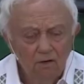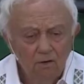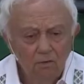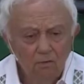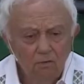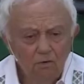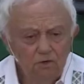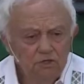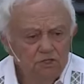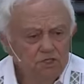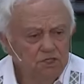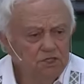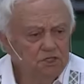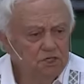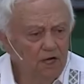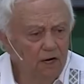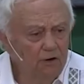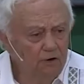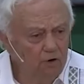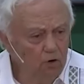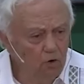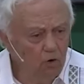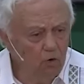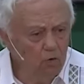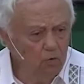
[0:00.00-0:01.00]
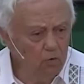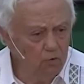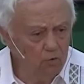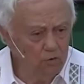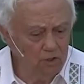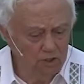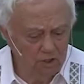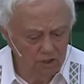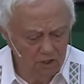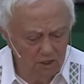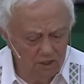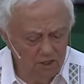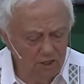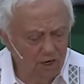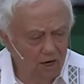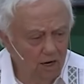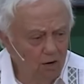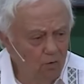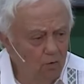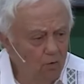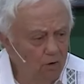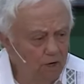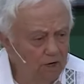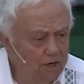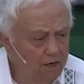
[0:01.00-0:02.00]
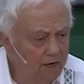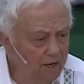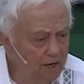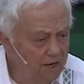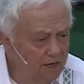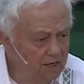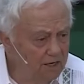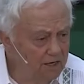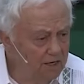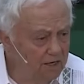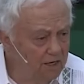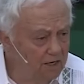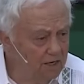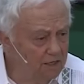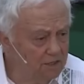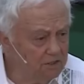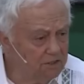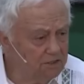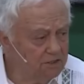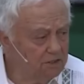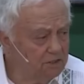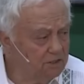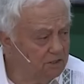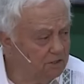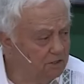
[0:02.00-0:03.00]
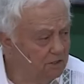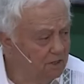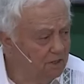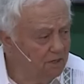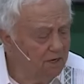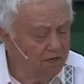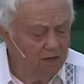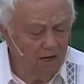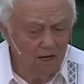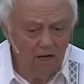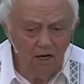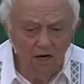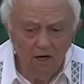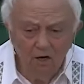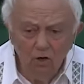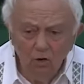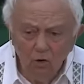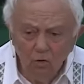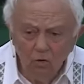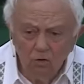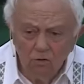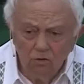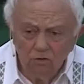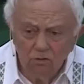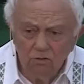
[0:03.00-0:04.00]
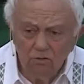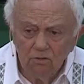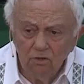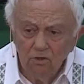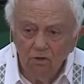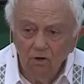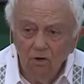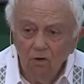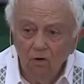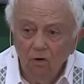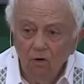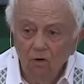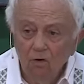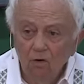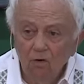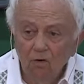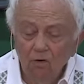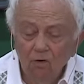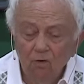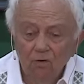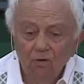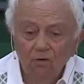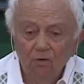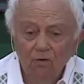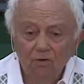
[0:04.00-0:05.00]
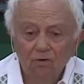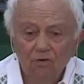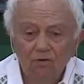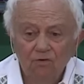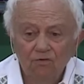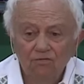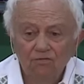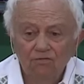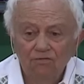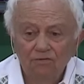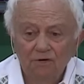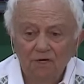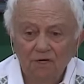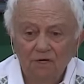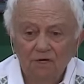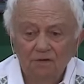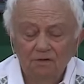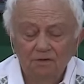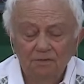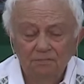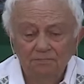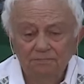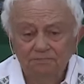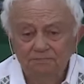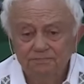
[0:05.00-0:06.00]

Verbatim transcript: which is unknown in our areas, a lot of uh,